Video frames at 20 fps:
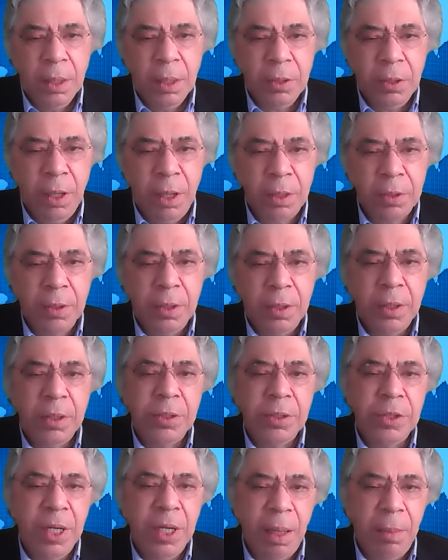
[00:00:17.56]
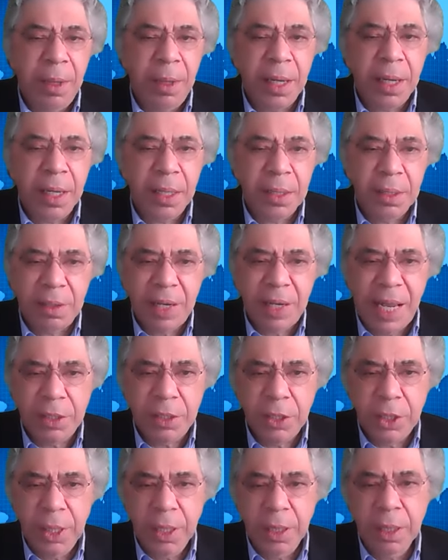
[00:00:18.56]
Dr. Csaba
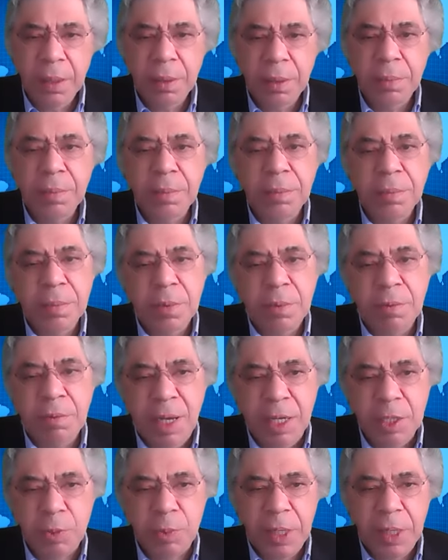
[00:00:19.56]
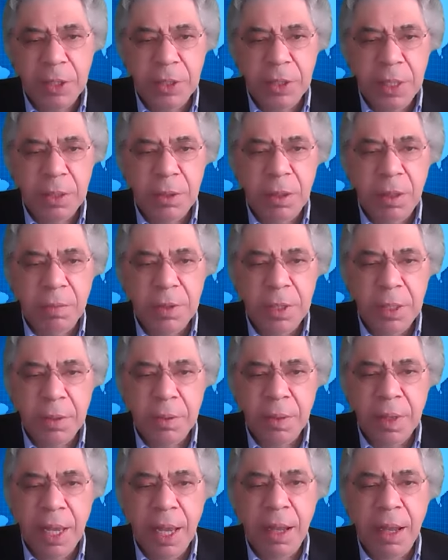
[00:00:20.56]
Kandracsi, Vice President of the
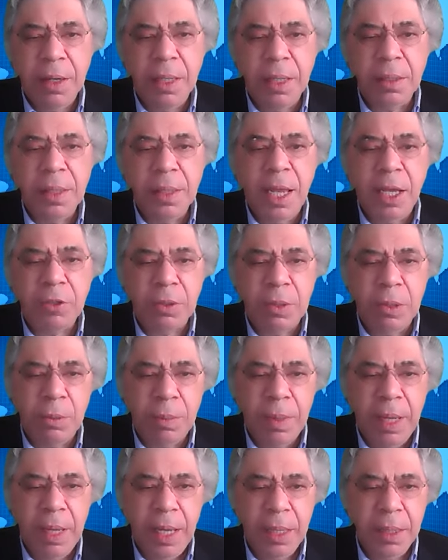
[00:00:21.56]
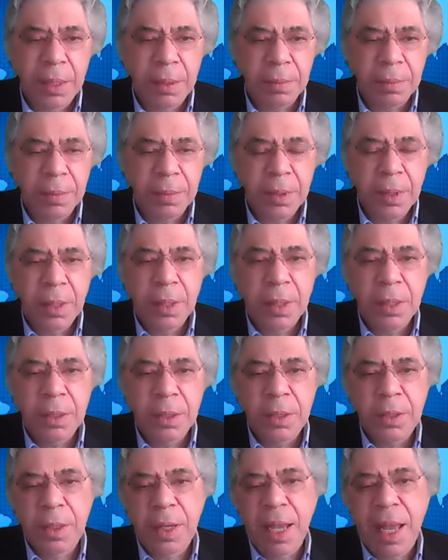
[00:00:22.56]
Hungarian National Bank,
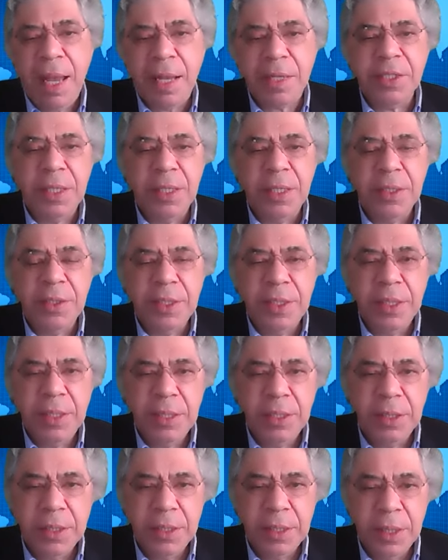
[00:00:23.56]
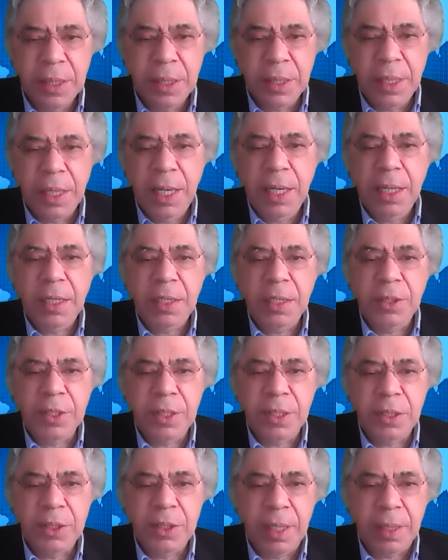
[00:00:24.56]
Your Excellencies, ladies
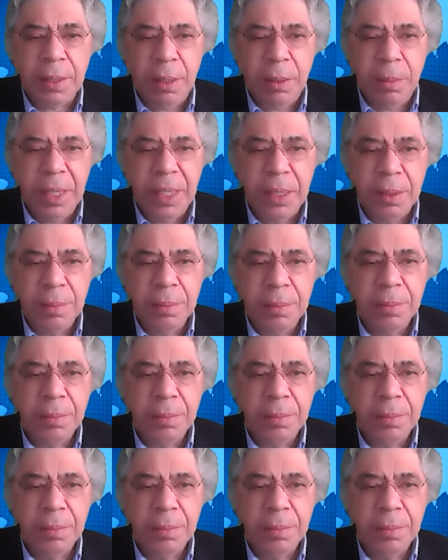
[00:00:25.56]
and gentlemen.